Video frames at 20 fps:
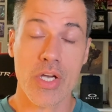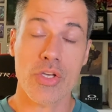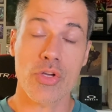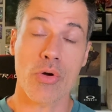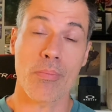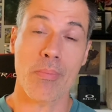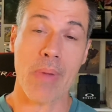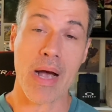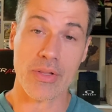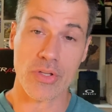
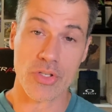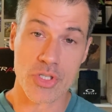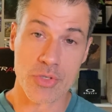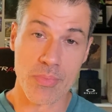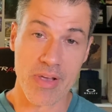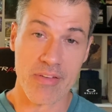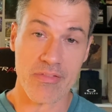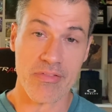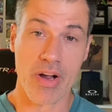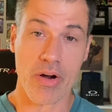Your mileage
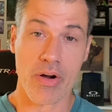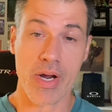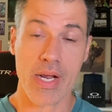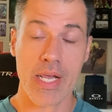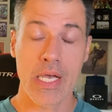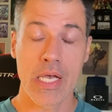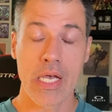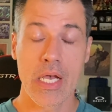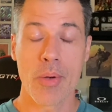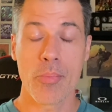may
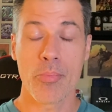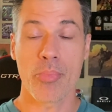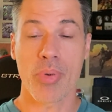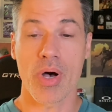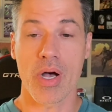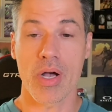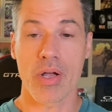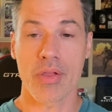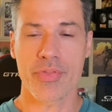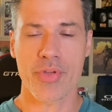vary,
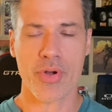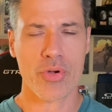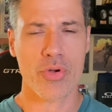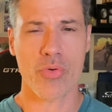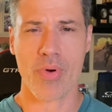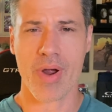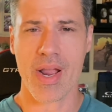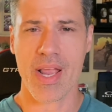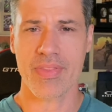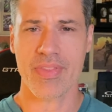but they're
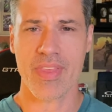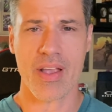great.